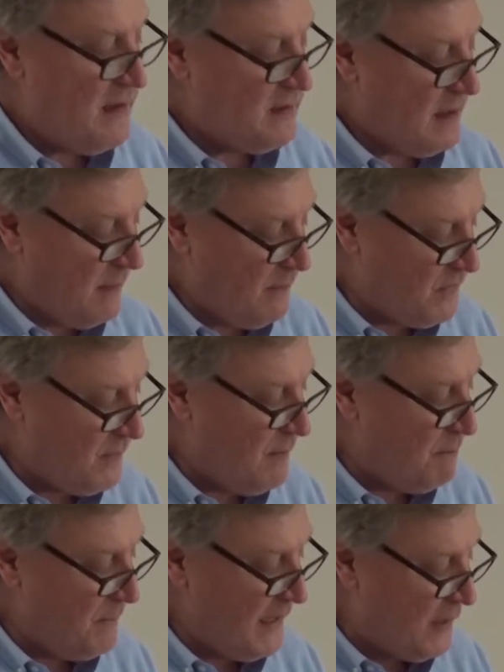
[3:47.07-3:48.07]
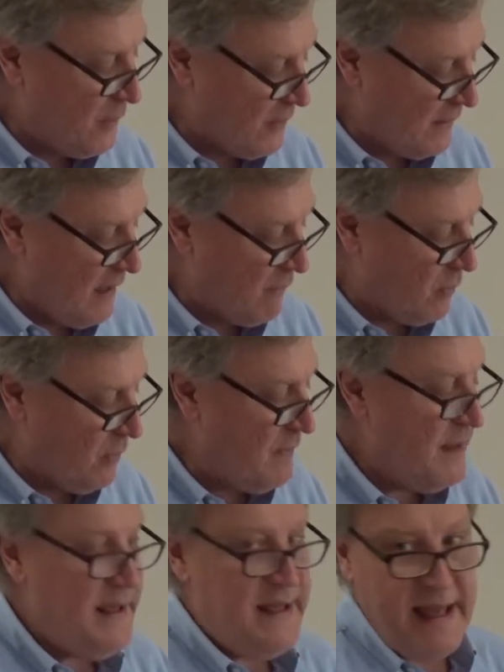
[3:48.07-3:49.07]
times meter level
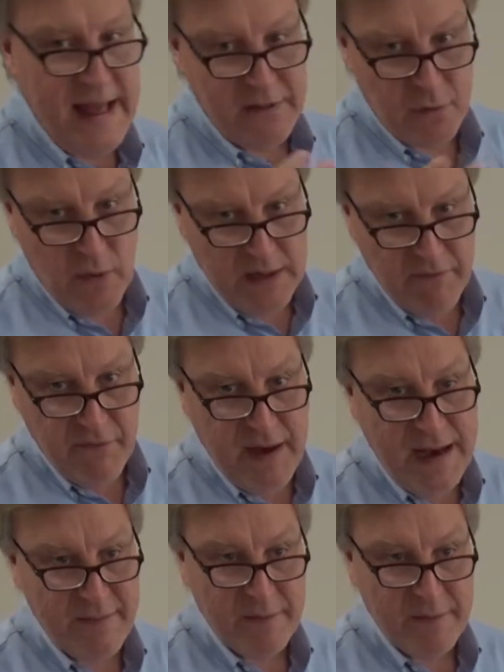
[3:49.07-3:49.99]
at 25,